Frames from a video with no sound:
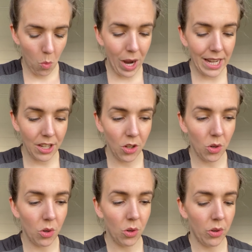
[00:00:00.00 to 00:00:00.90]
when
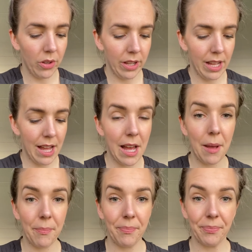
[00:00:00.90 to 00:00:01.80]
you're
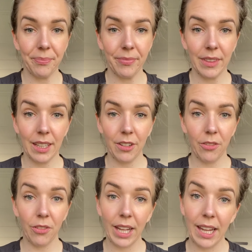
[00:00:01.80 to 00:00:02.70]
um,
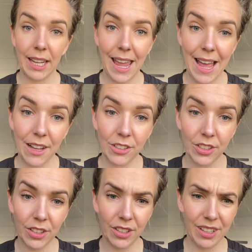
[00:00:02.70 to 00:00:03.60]
wringing out
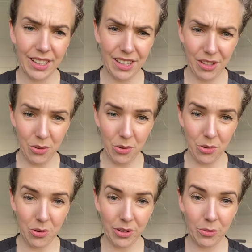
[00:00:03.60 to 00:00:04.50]

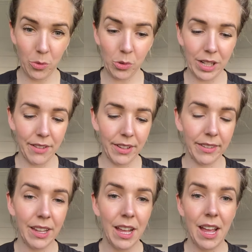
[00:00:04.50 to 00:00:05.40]
your wool
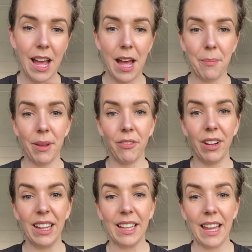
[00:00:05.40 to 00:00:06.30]
covers, um, be
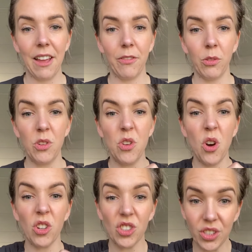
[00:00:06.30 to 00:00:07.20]
really careful
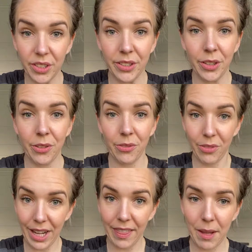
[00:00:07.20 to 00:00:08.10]
not to
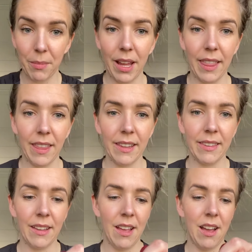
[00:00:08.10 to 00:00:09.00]
wring them like
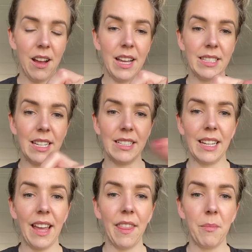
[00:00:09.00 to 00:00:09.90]
this. I tend to
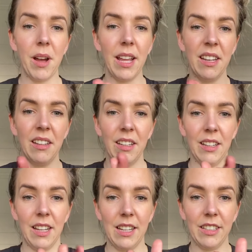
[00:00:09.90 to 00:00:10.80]
gather mine
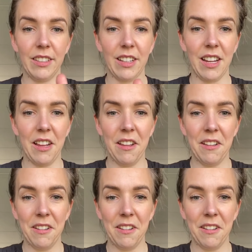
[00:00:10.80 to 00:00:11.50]
and just kind of